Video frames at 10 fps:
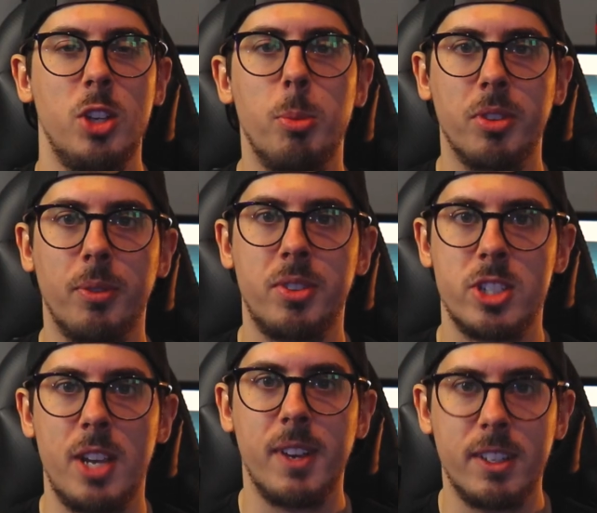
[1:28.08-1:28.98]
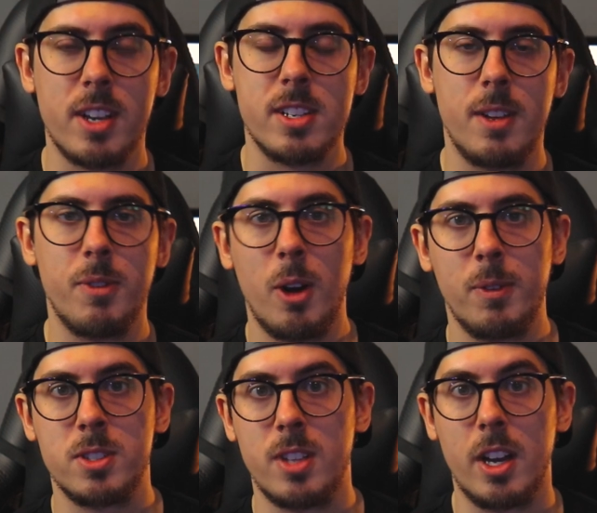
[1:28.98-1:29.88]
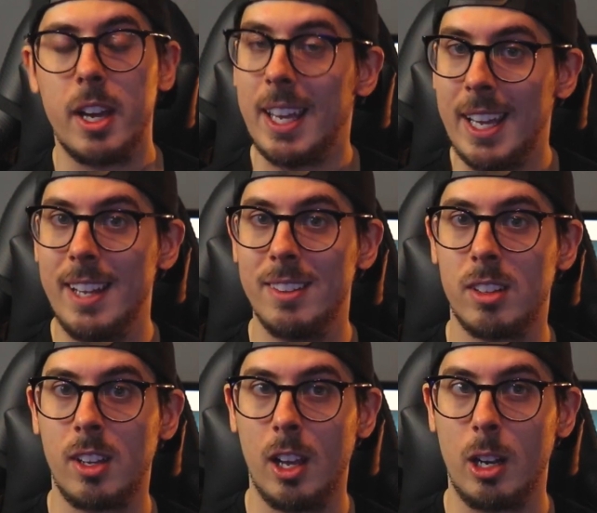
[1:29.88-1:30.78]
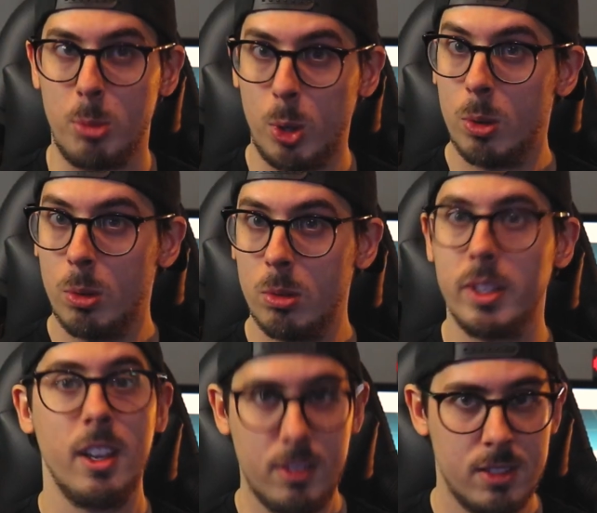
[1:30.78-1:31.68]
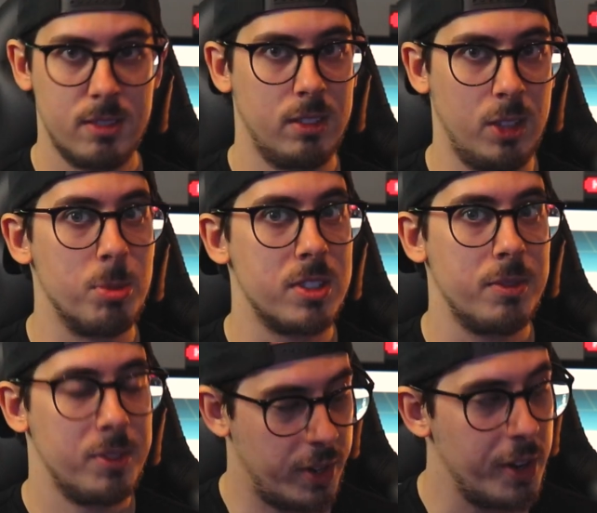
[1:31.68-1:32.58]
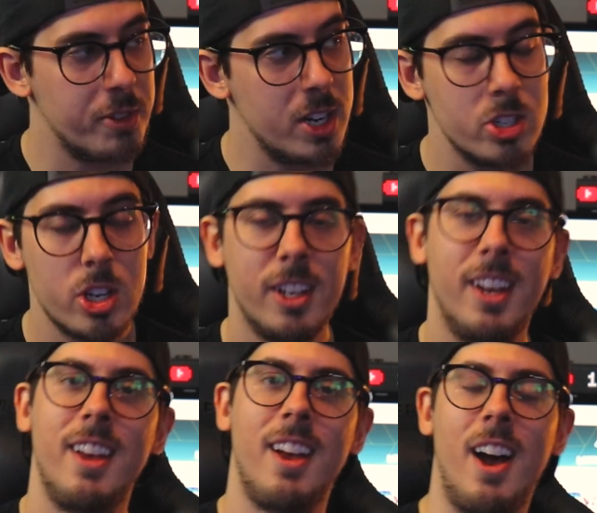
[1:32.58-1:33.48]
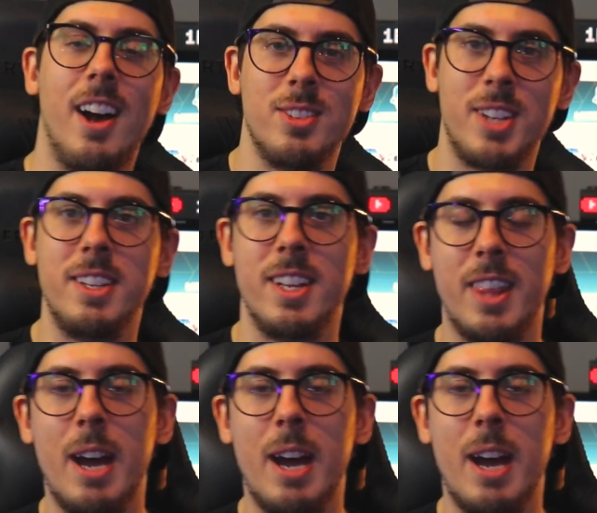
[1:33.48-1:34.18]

Ubisoft's chief executive officer, Yves Guillemot, yes, Ubisoft, very French, stated